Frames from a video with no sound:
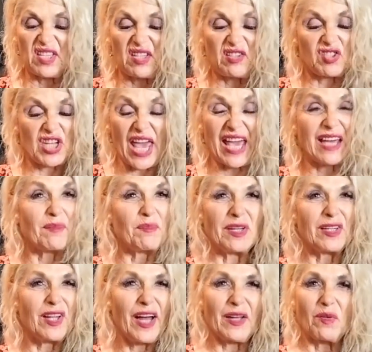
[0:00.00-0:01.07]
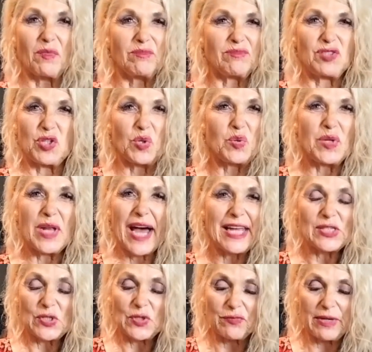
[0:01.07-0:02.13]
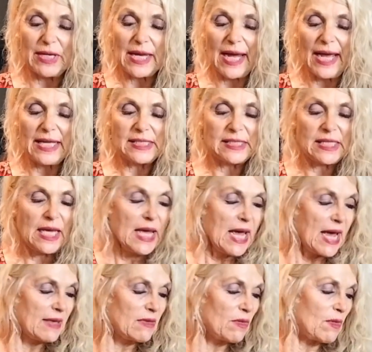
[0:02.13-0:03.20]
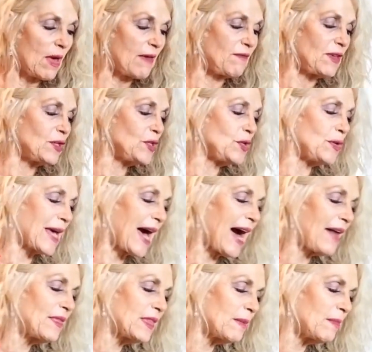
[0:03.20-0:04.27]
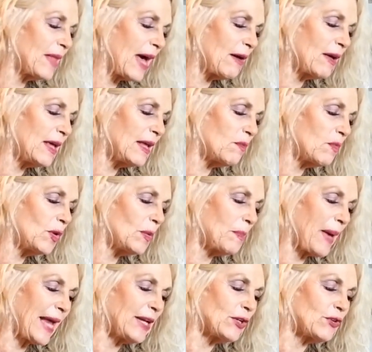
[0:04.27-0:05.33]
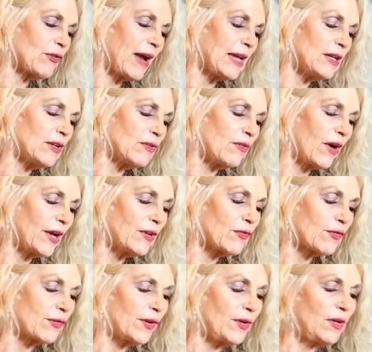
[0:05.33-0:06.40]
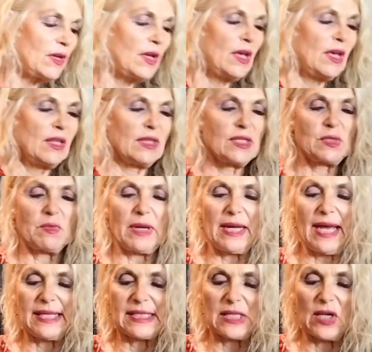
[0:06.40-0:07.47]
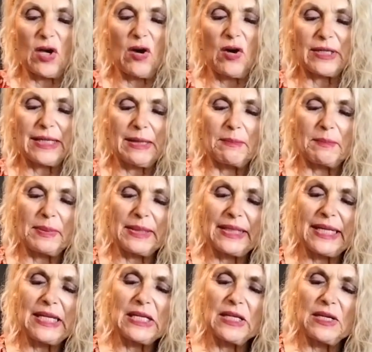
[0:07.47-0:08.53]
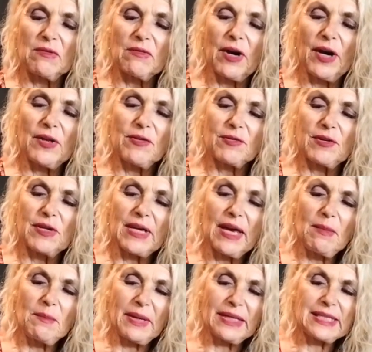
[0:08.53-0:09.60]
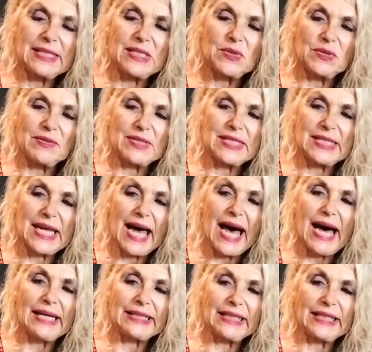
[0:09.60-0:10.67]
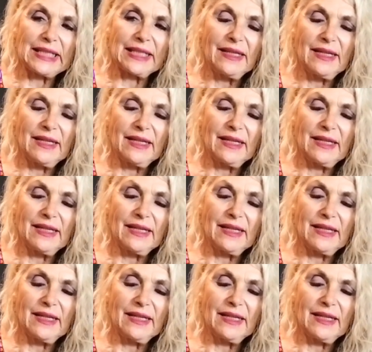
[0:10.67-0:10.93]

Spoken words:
Check them at like 2 days, 3 days. If you do cut them though, it will have penetrated right through. This one hasn't gone completely right through yet, but it's sort of starting.